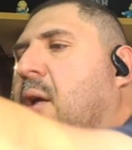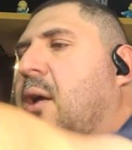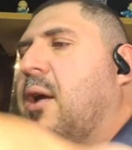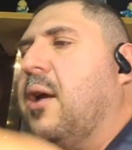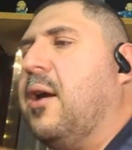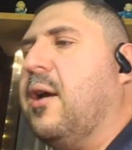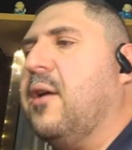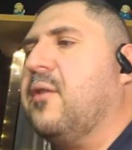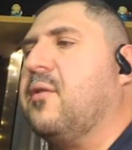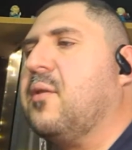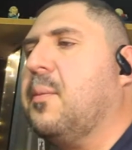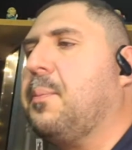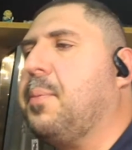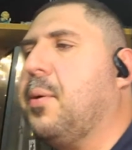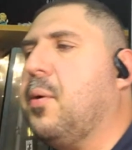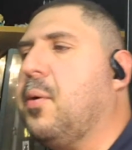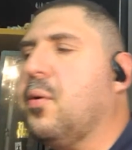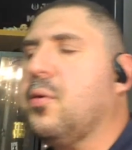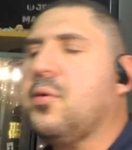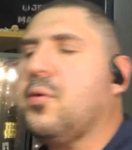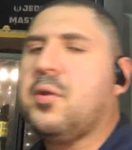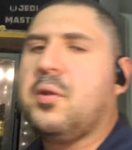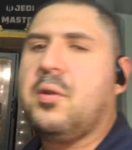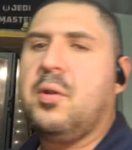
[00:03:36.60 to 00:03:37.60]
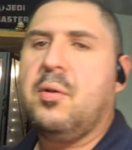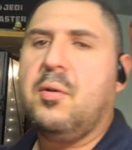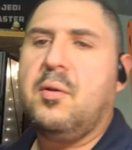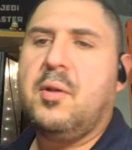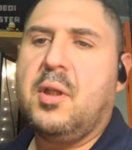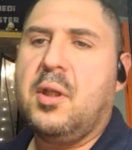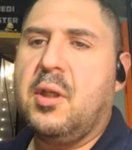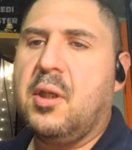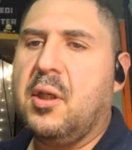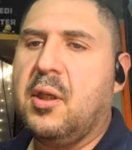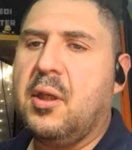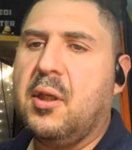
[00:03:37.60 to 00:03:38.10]
as opposed to
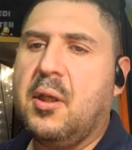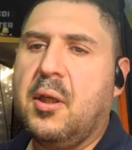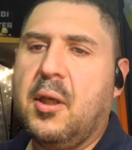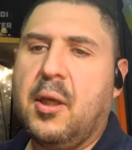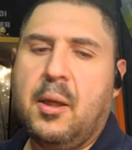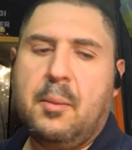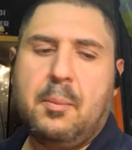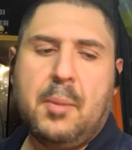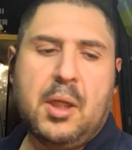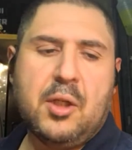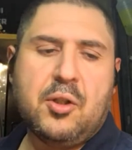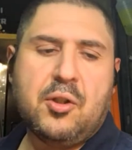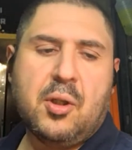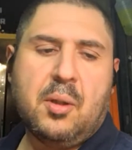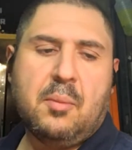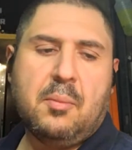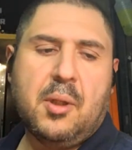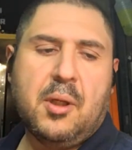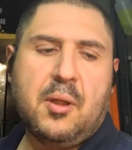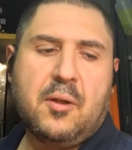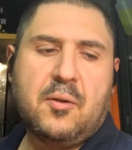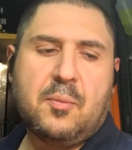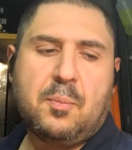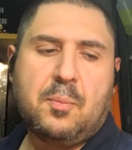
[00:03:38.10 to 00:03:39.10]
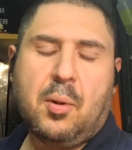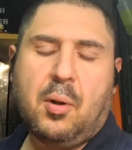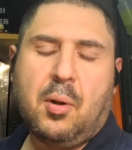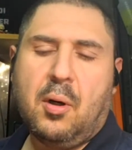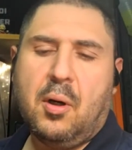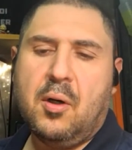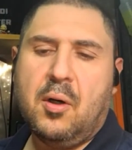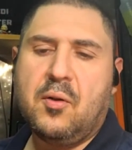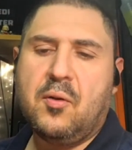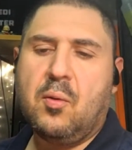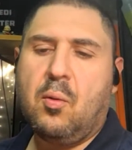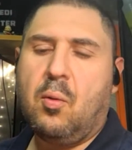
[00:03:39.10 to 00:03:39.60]
the MHMS
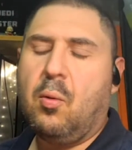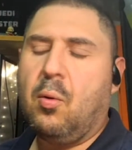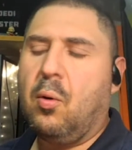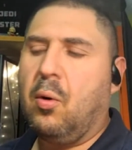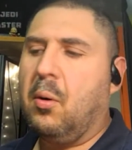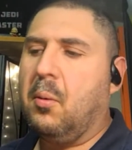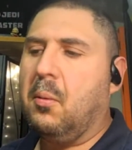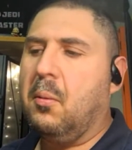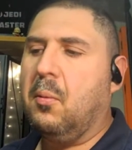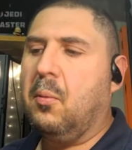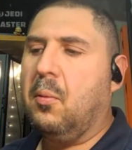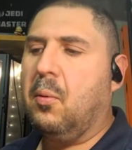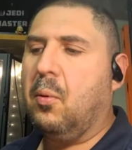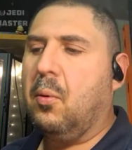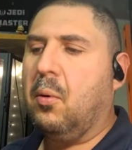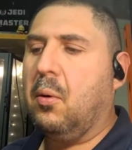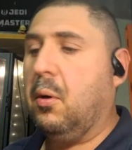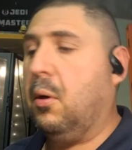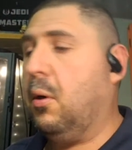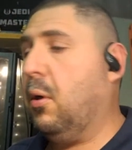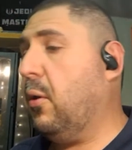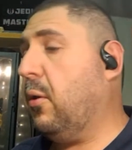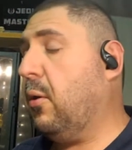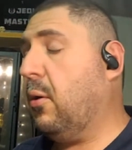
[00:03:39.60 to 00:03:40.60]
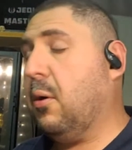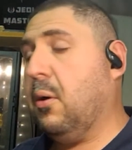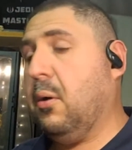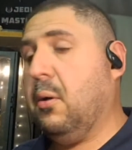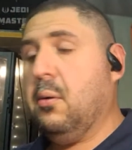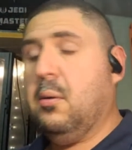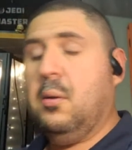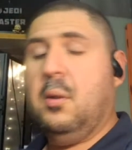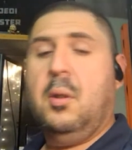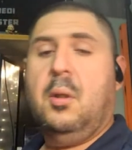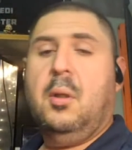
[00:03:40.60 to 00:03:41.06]
parts or other